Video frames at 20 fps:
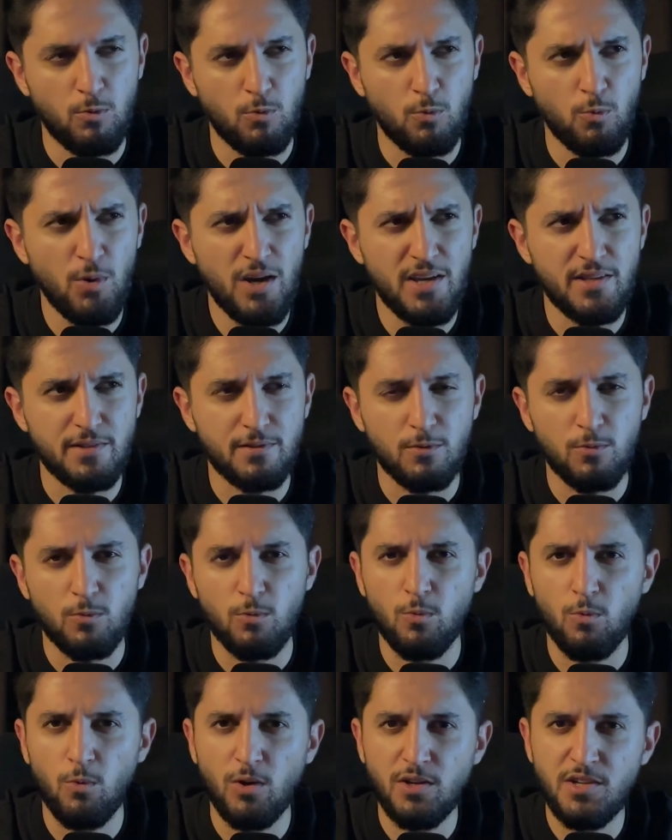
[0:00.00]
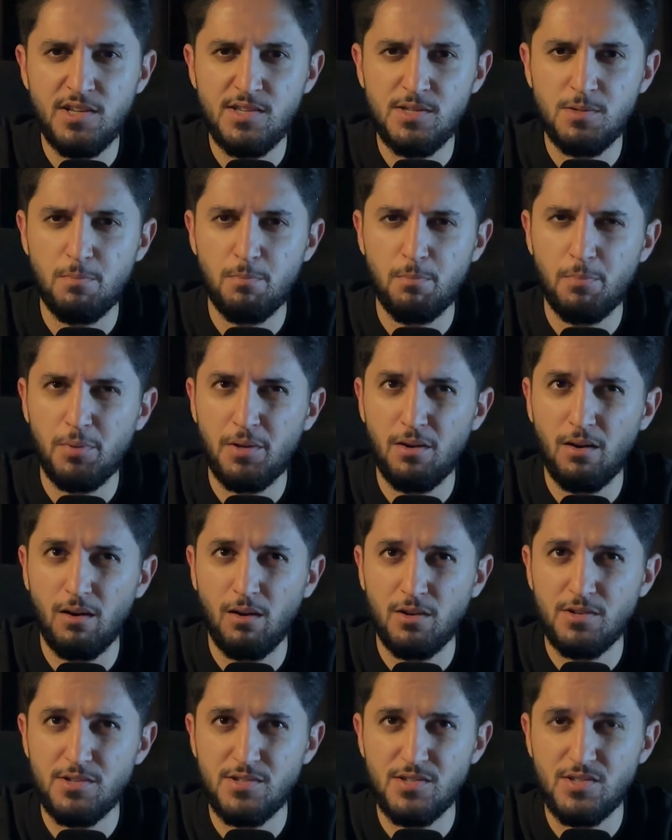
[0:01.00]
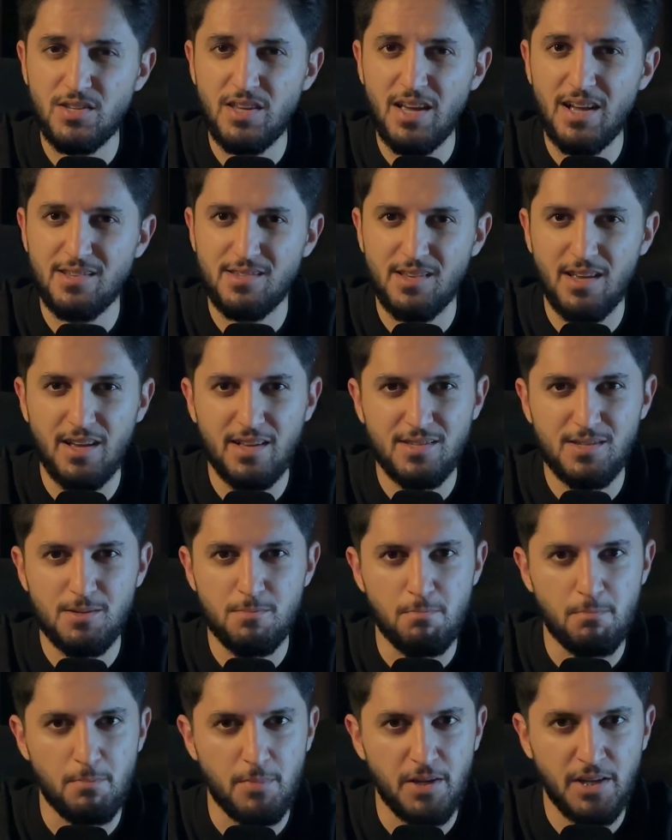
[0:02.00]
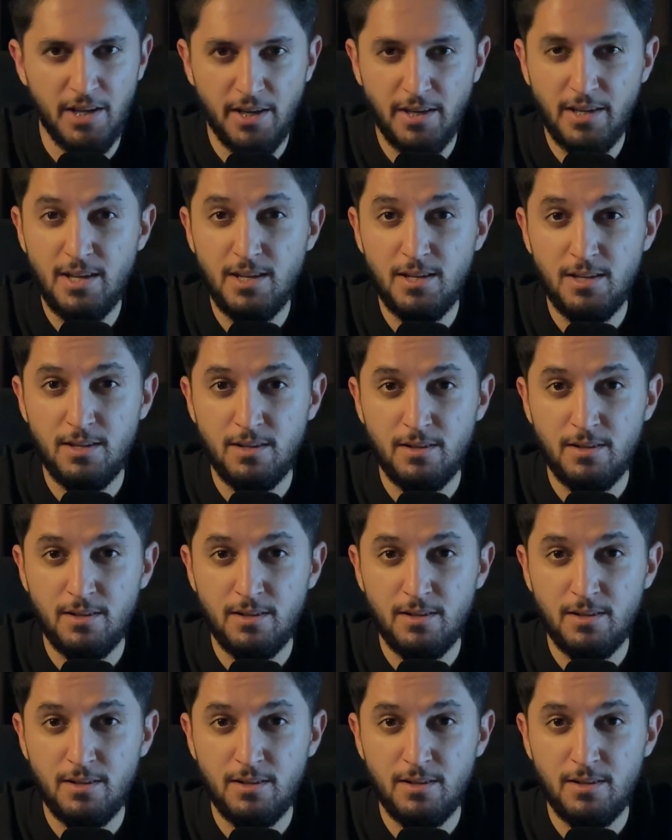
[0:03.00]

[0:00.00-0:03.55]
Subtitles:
wait, what does PRCSS mean again?